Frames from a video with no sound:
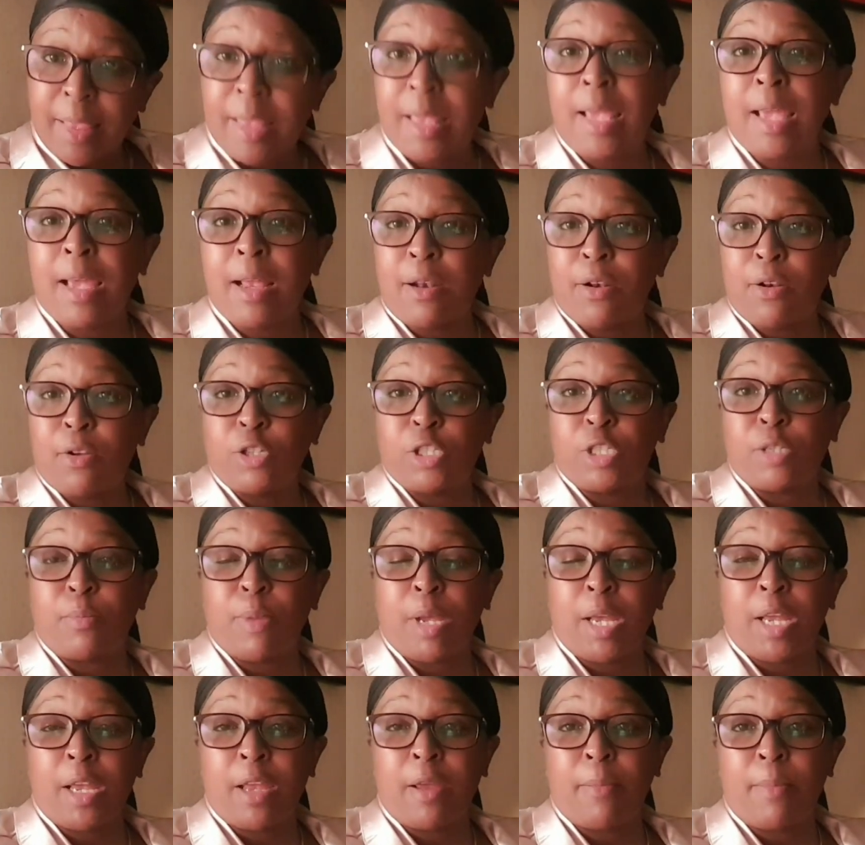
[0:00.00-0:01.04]
they are not
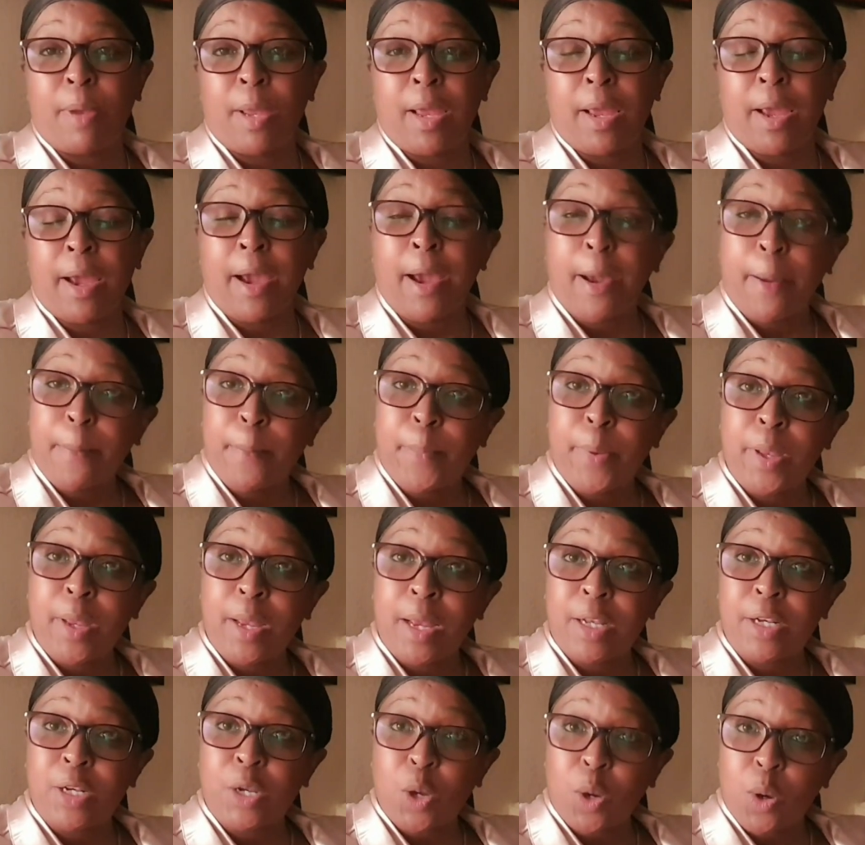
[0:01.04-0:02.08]
making me
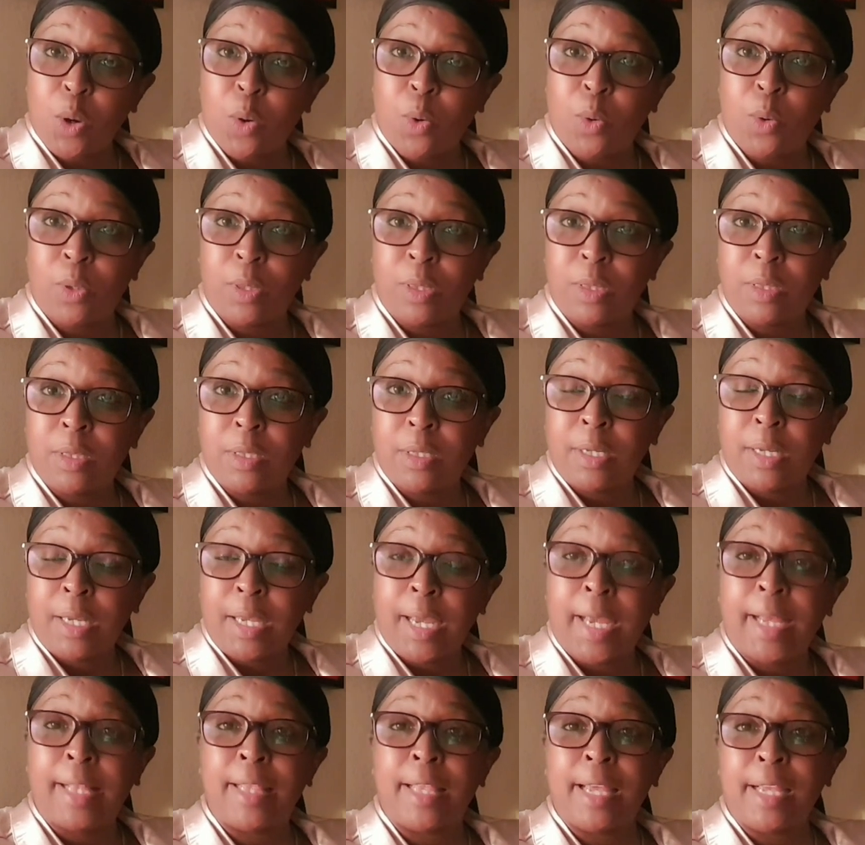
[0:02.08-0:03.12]
happy at all,
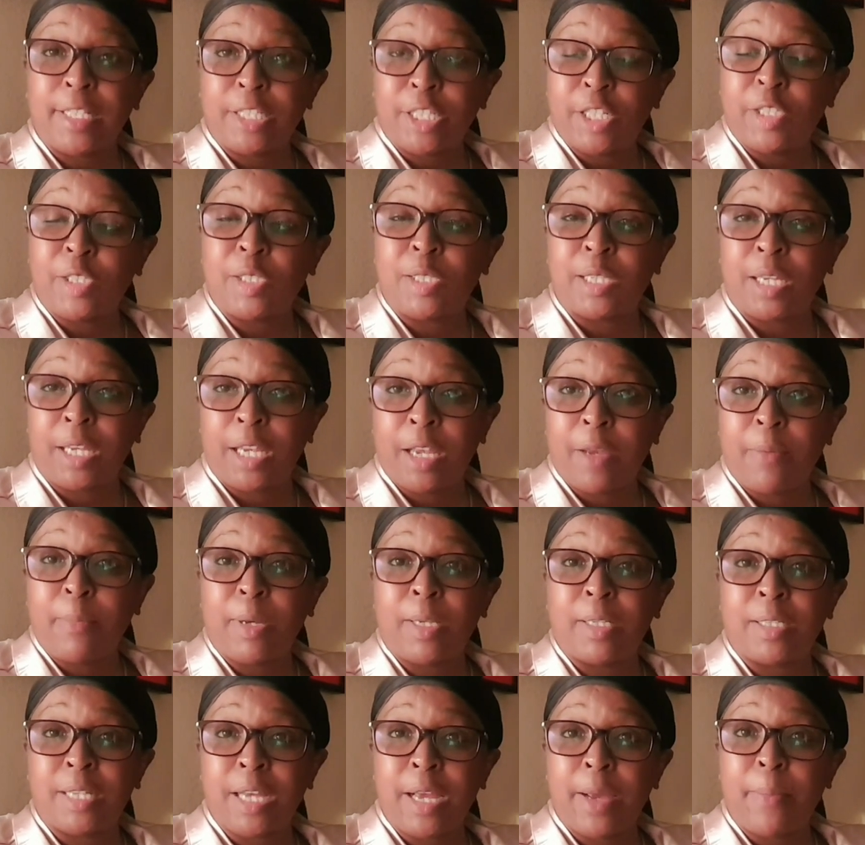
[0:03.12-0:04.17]
and they're just taking
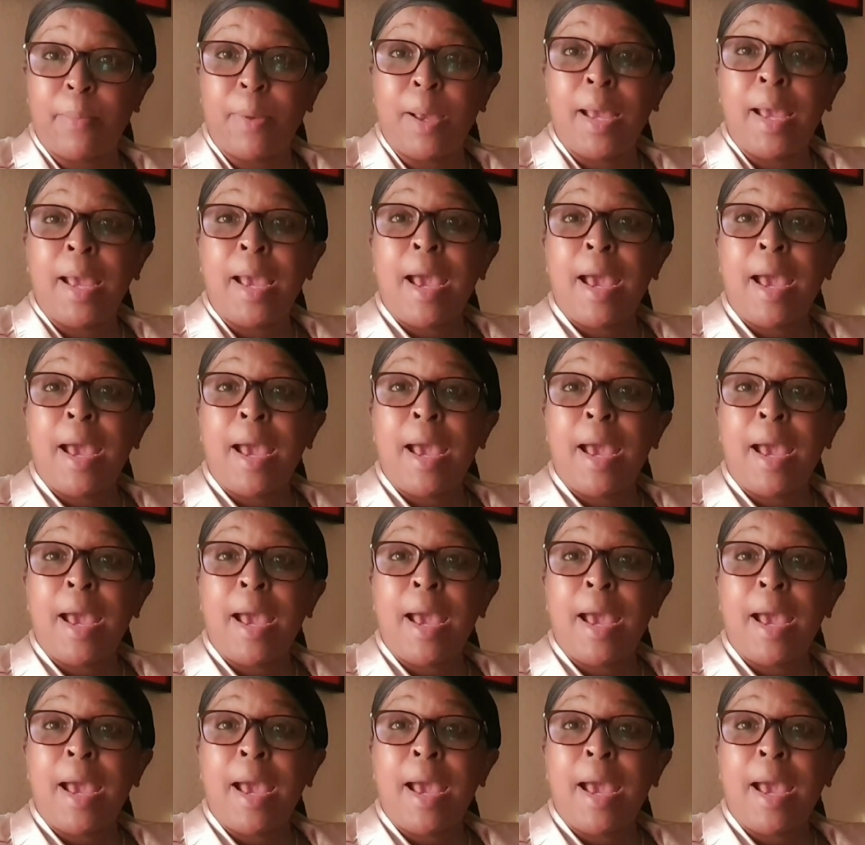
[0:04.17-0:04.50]
my time,